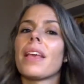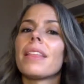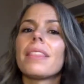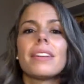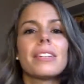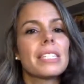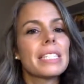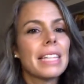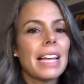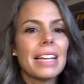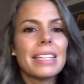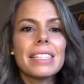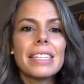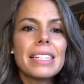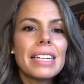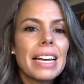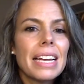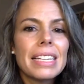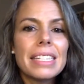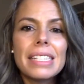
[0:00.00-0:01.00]
There's lots
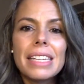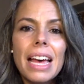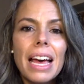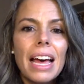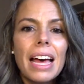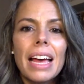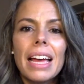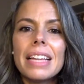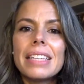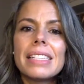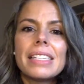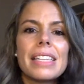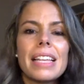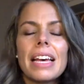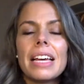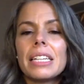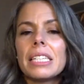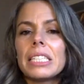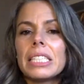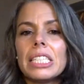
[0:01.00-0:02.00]
of nice guys
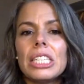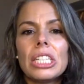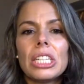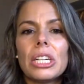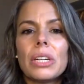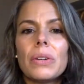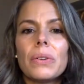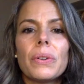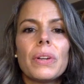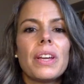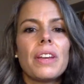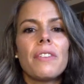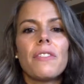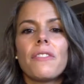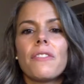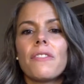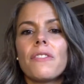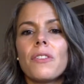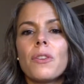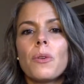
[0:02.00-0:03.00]
that,
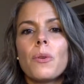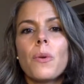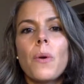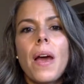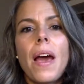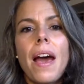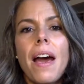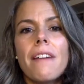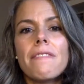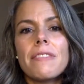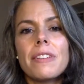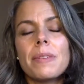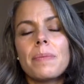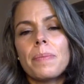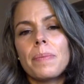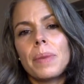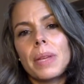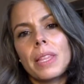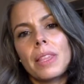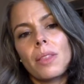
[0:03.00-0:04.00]
if you
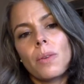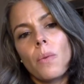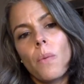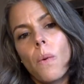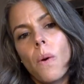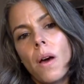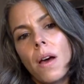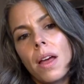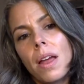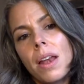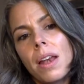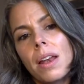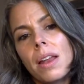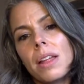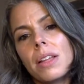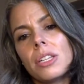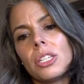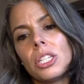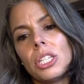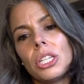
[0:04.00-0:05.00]
haven't been the
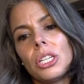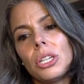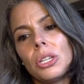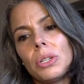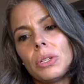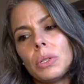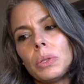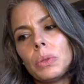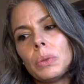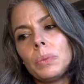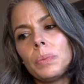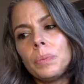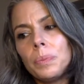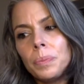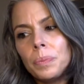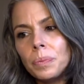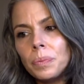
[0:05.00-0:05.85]
one to